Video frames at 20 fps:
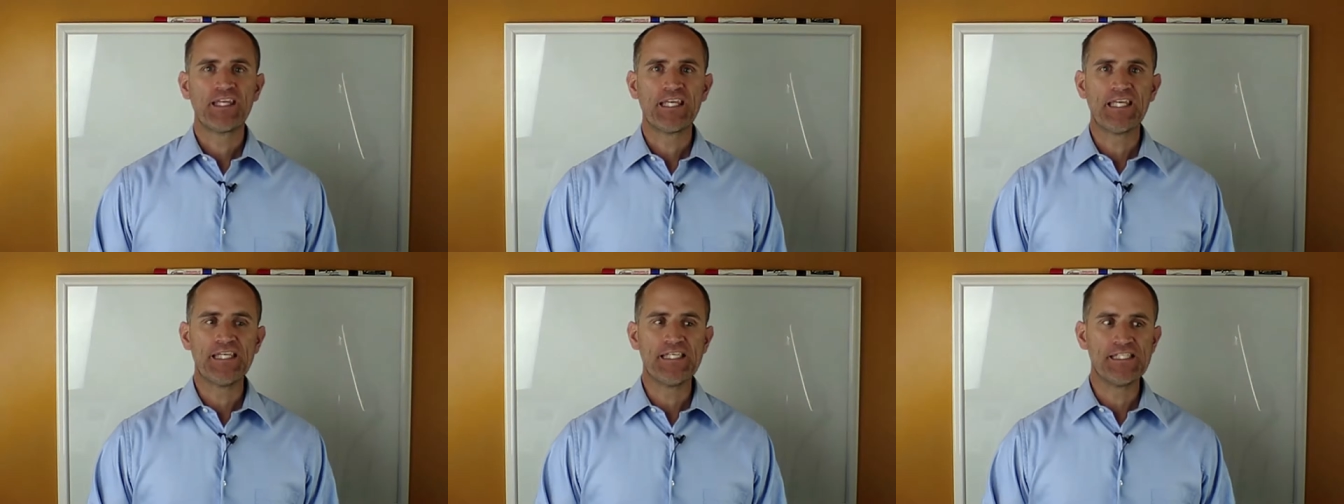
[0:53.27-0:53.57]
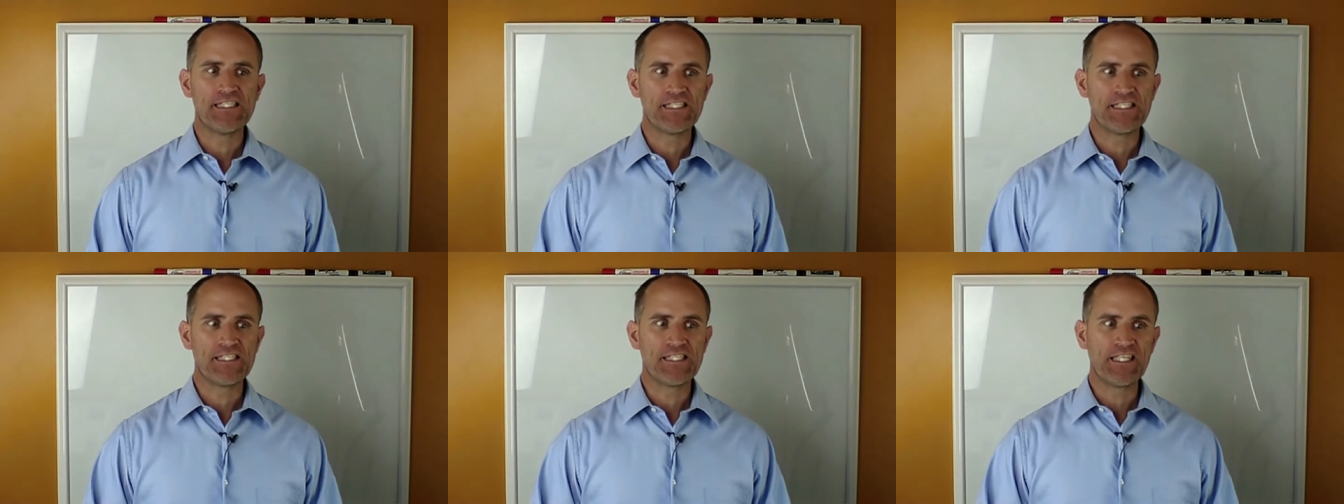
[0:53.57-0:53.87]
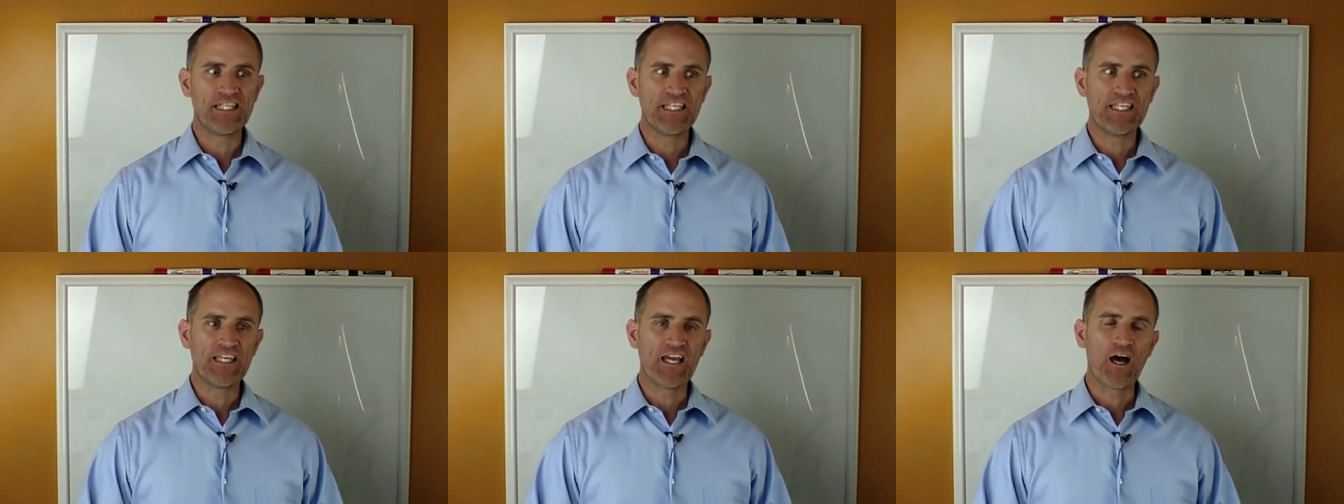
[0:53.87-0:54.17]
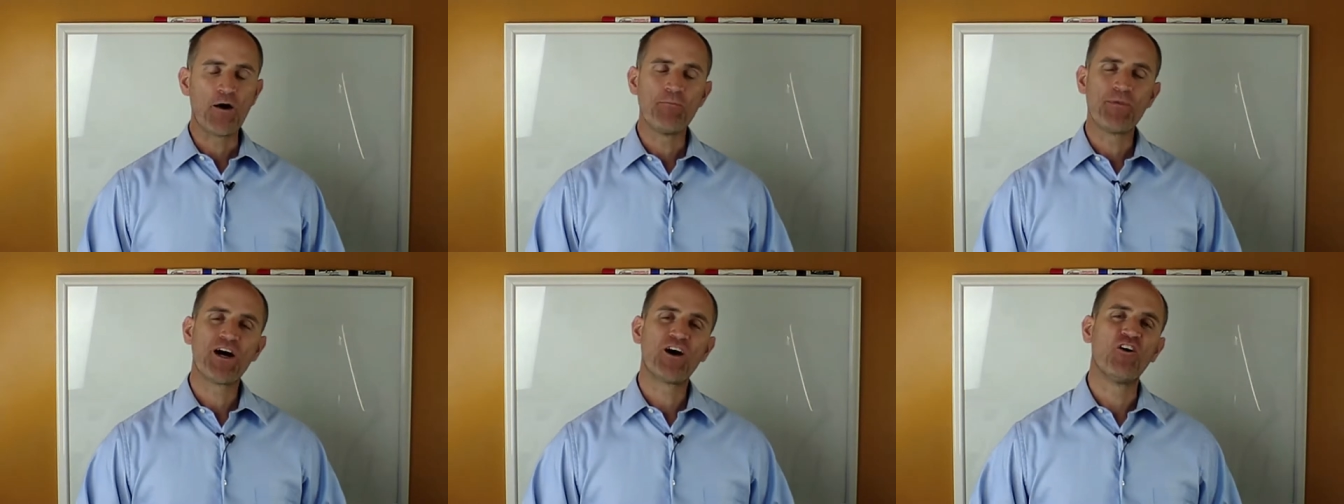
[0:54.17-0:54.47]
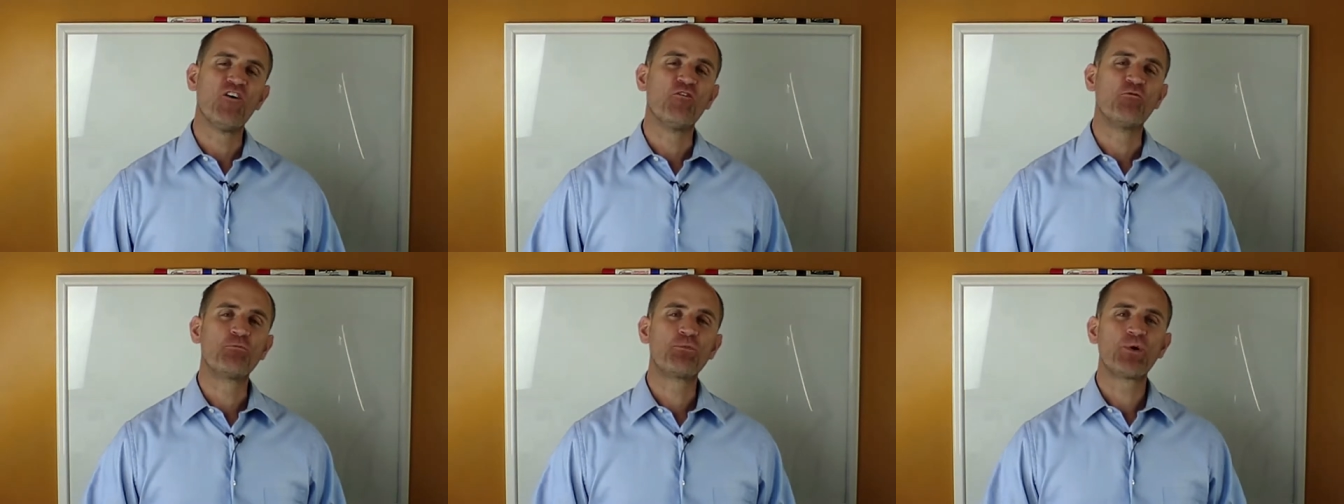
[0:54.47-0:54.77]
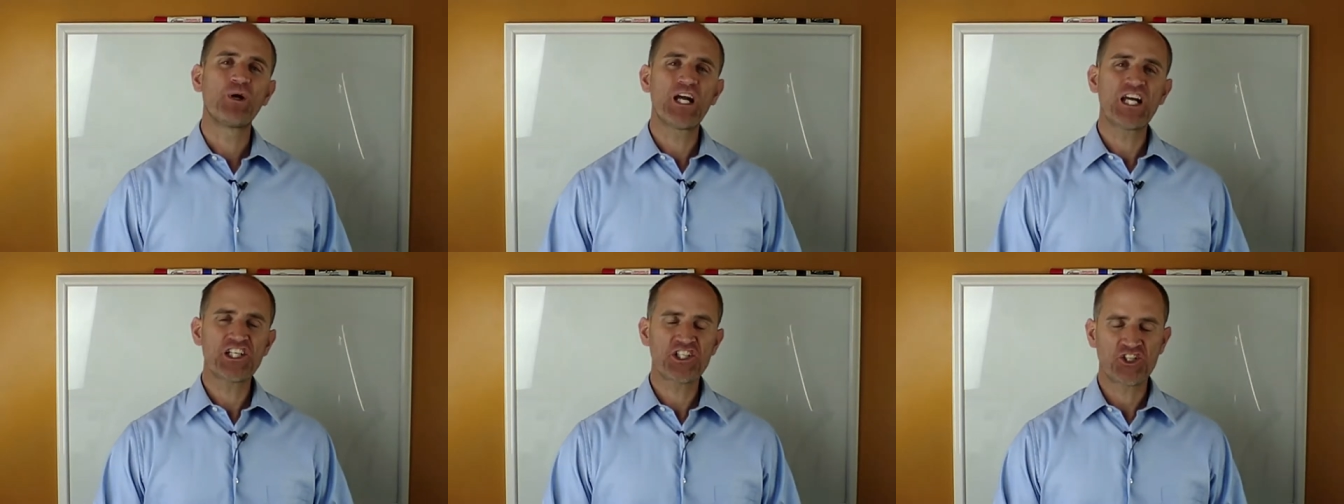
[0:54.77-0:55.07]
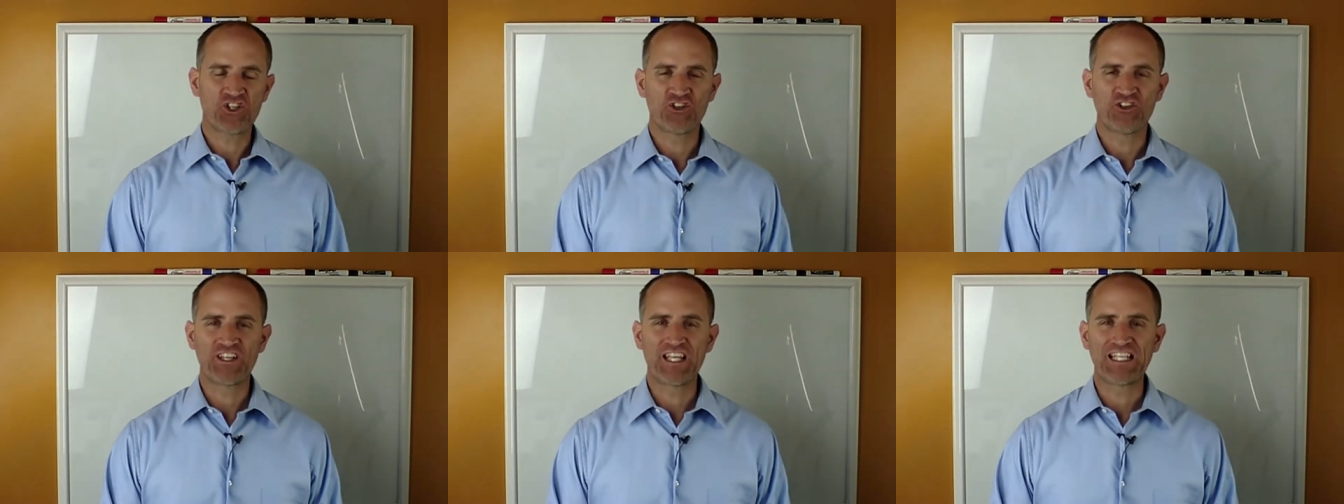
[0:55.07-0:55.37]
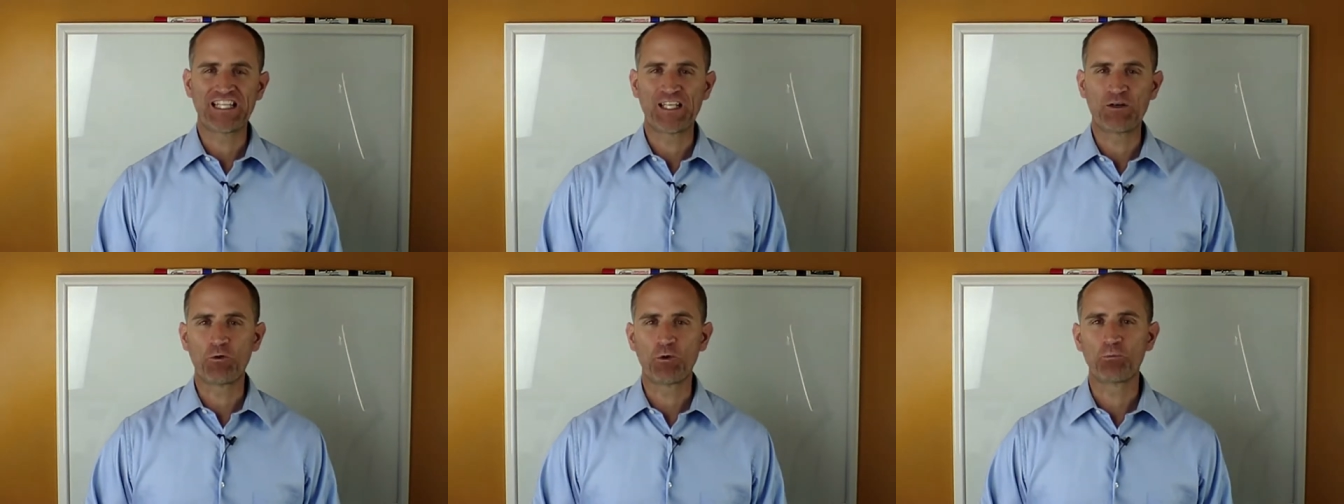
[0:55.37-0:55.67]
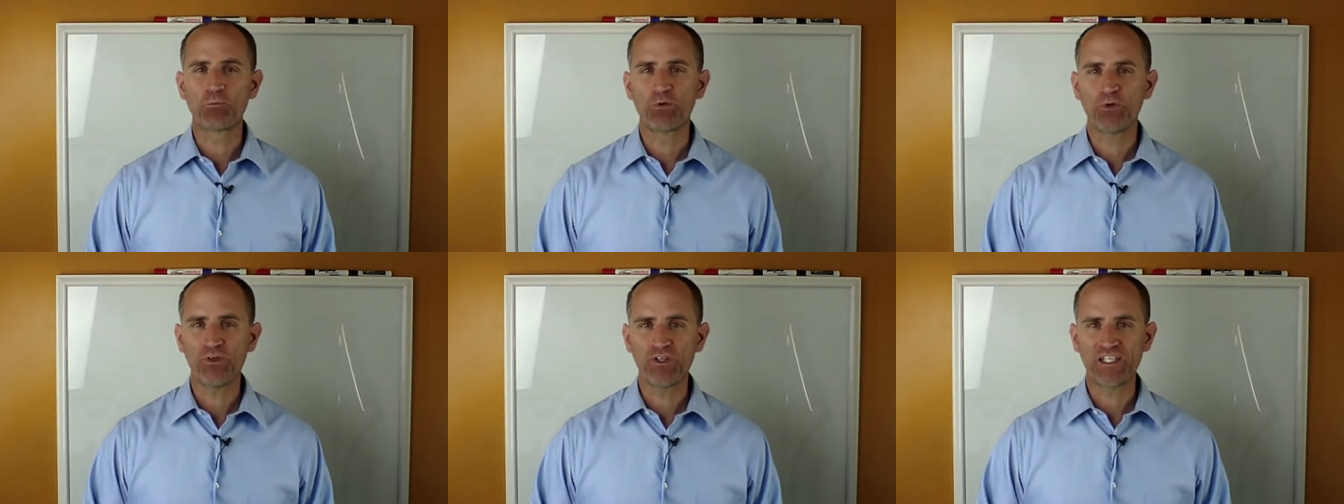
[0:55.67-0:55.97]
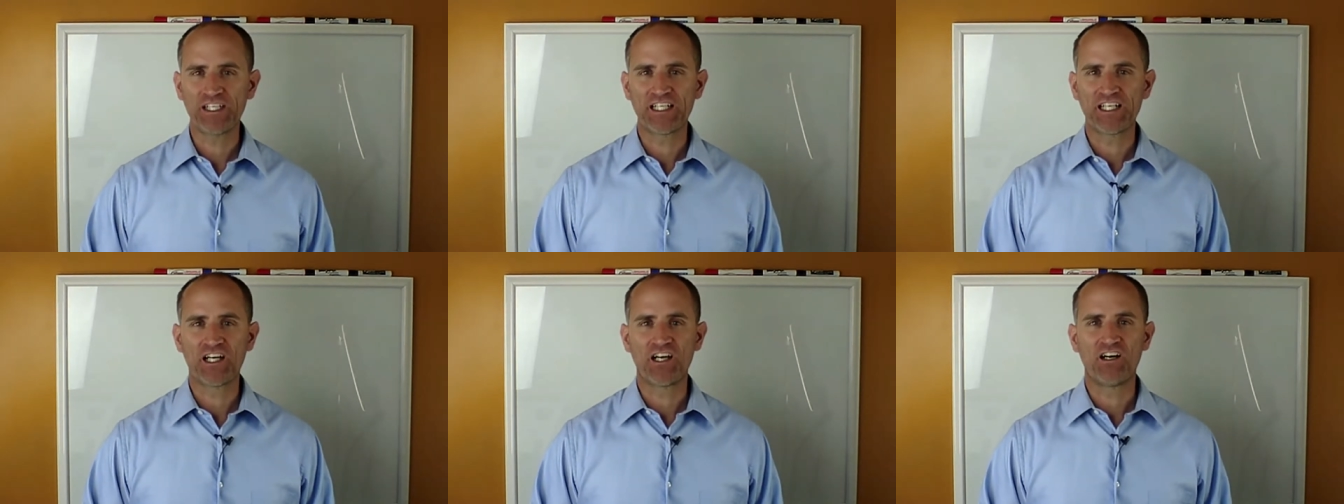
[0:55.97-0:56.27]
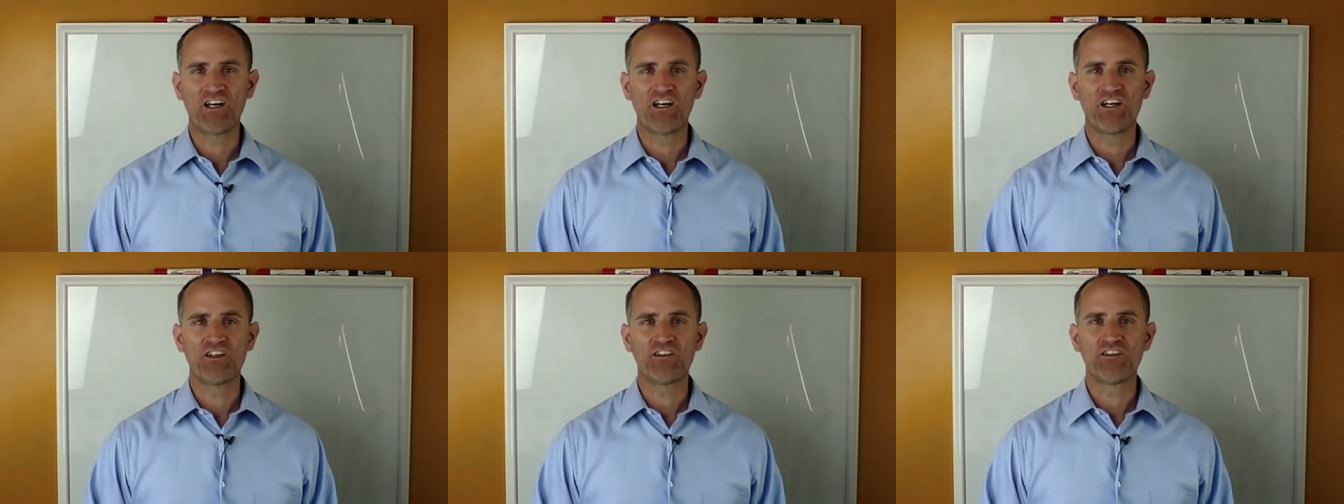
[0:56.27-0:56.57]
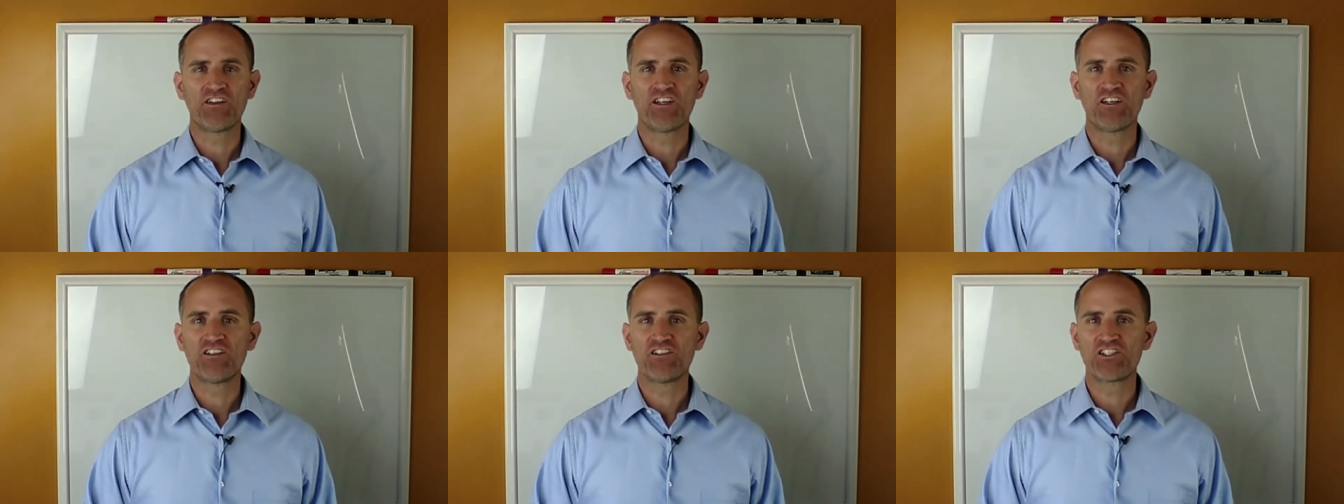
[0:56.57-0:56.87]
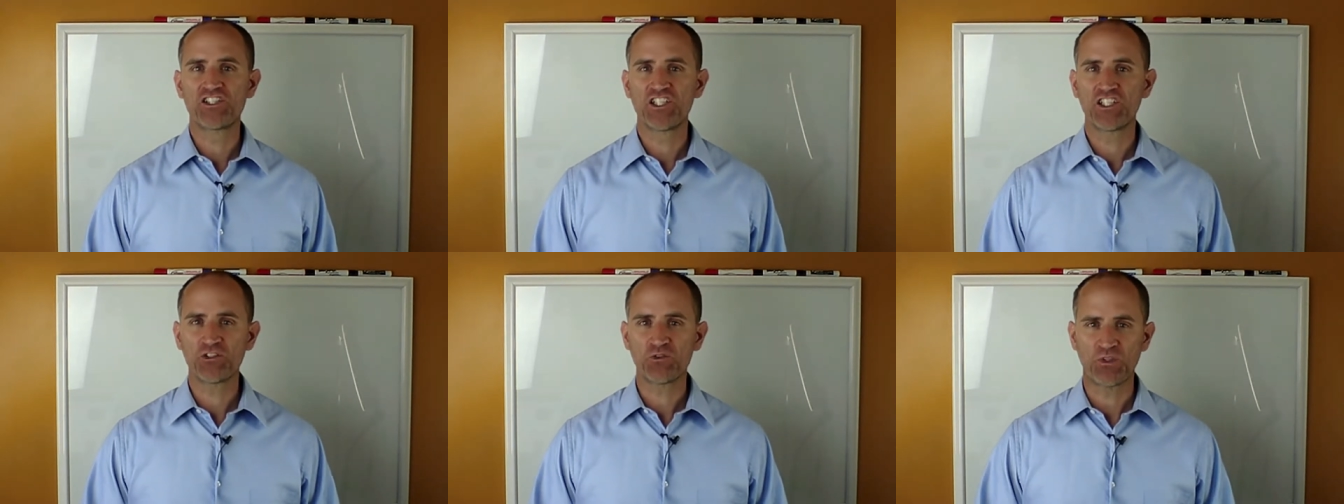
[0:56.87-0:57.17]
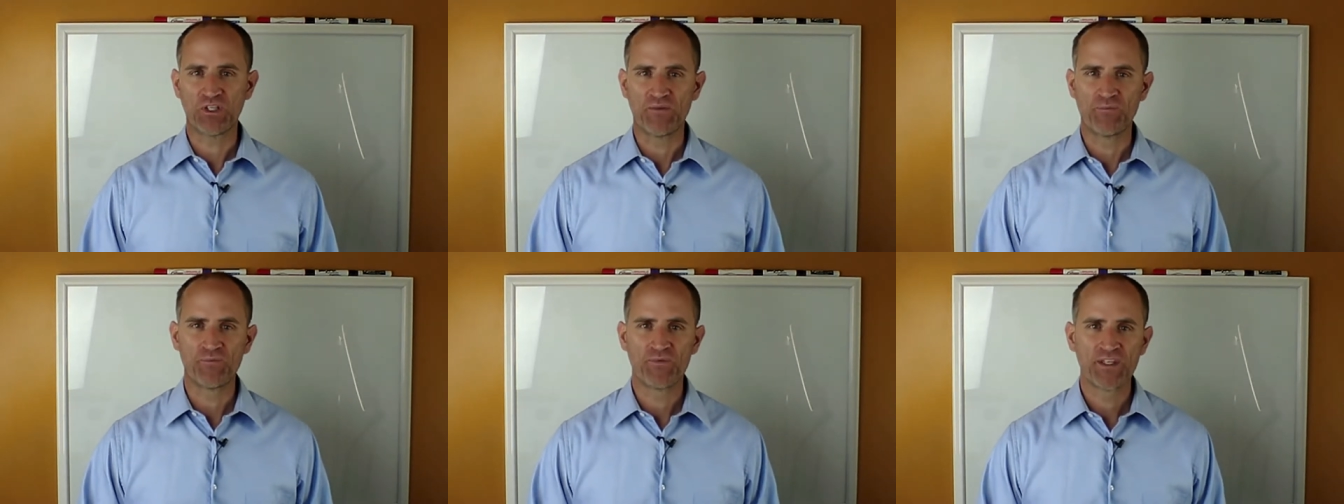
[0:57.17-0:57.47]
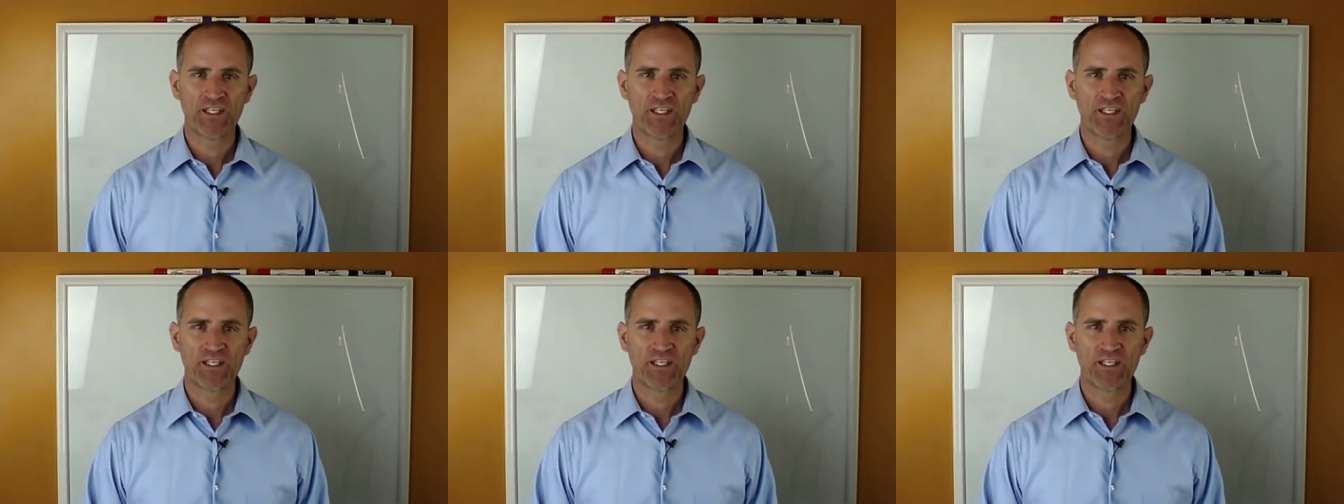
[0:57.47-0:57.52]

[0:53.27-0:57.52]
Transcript: is the amount of pressure that they were putting on their children.